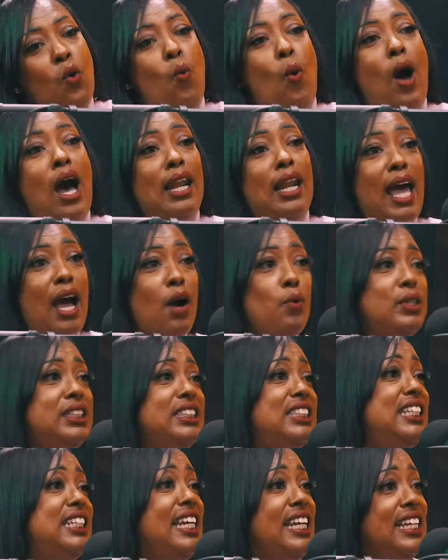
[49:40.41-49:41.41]
while I
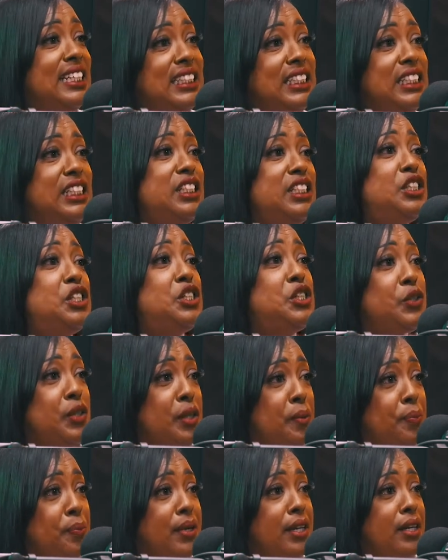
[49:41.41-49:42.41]
was dancing and
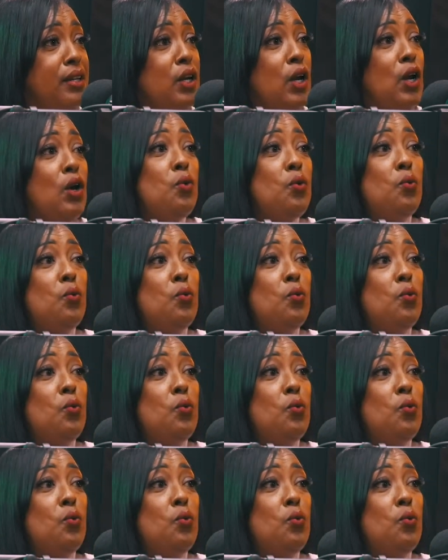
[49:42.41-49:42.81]
stripping,